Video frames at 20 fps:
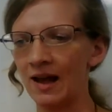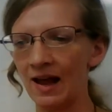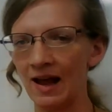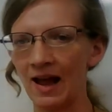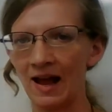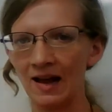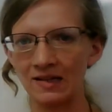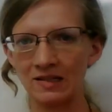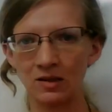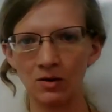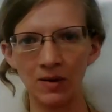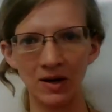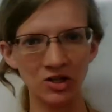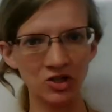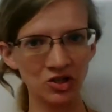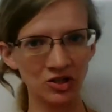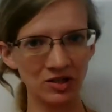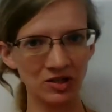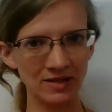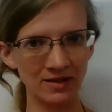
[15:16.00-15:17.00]
ask
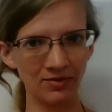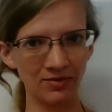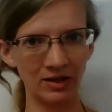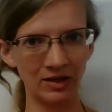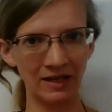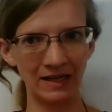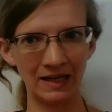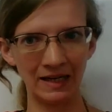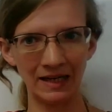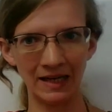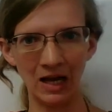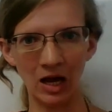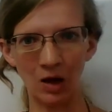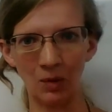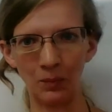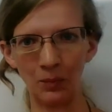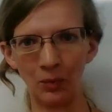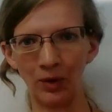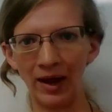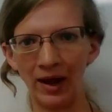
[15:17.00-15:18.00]
questions if you need any help,
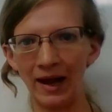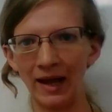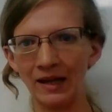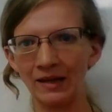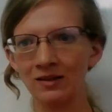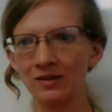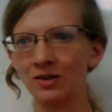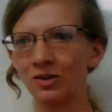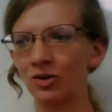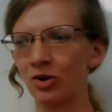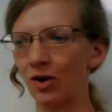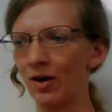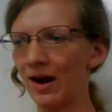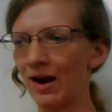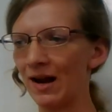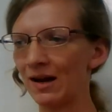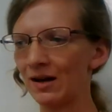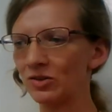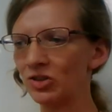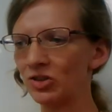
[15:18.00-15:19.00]
okay? Go ahead
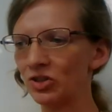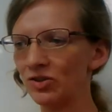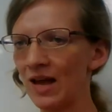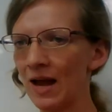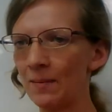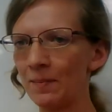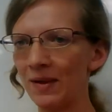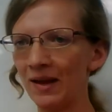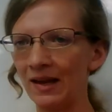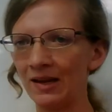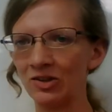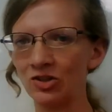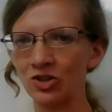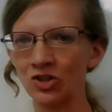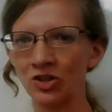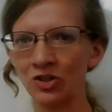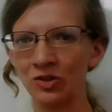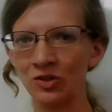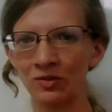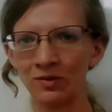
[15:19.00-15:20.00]
and do that
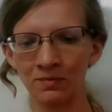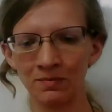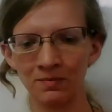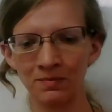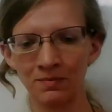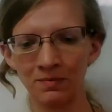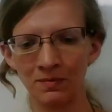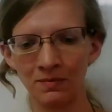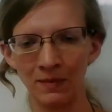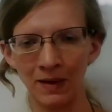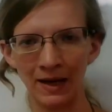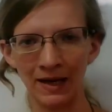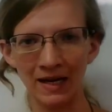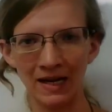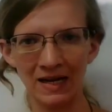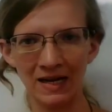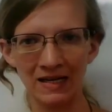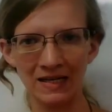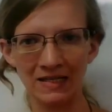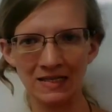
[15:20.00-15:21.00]
page. Bye,
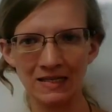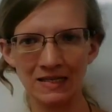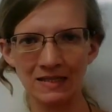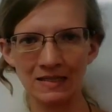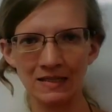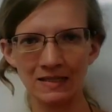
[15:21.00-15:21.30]
guys.